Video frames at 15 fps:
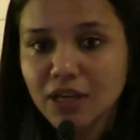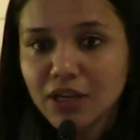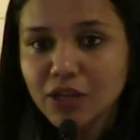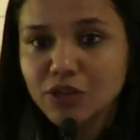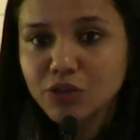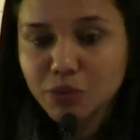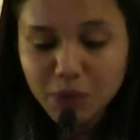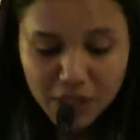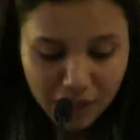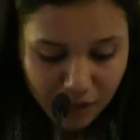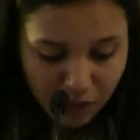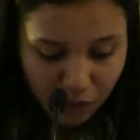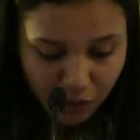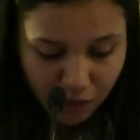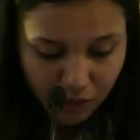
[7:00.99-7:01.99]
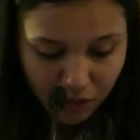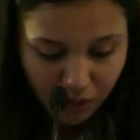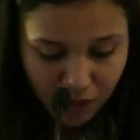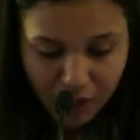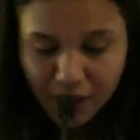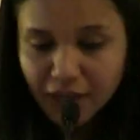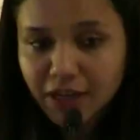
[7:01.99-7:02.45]
So we can do
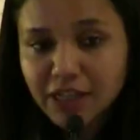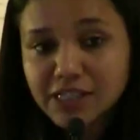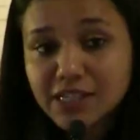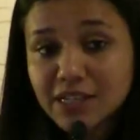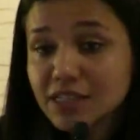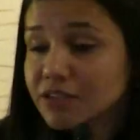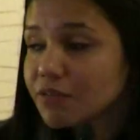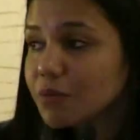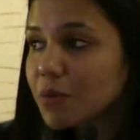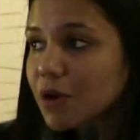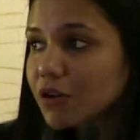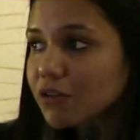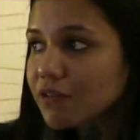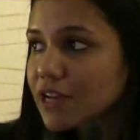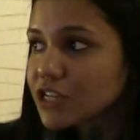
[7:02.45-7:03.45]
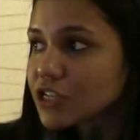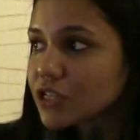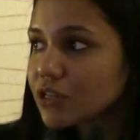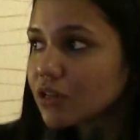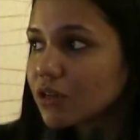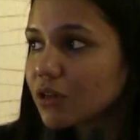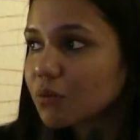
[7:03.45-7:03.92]
an extensive amount of
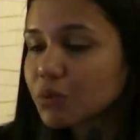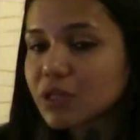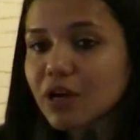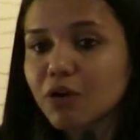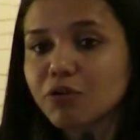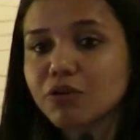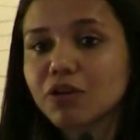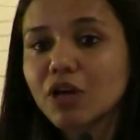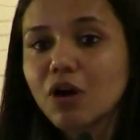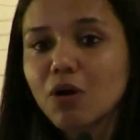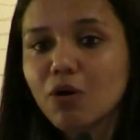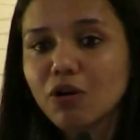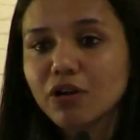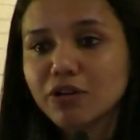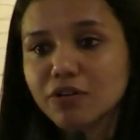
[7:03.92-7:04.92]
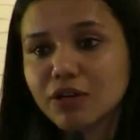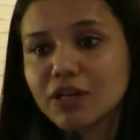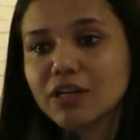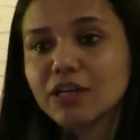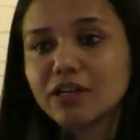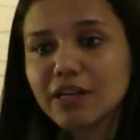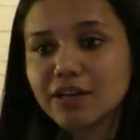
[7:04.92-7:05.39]
engineering without altering
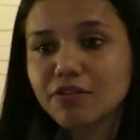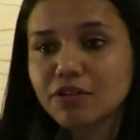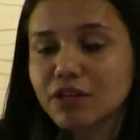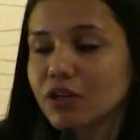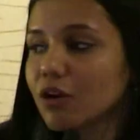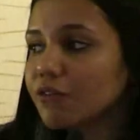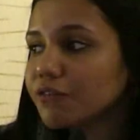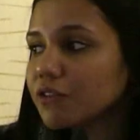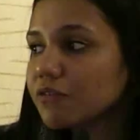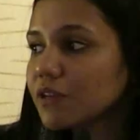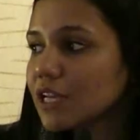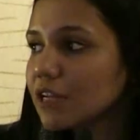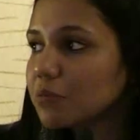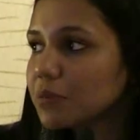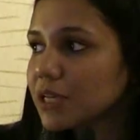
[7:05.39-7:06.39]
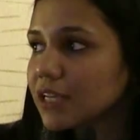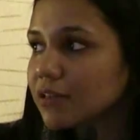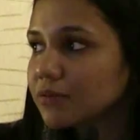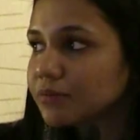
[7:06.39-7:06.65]
integrity of the VLP.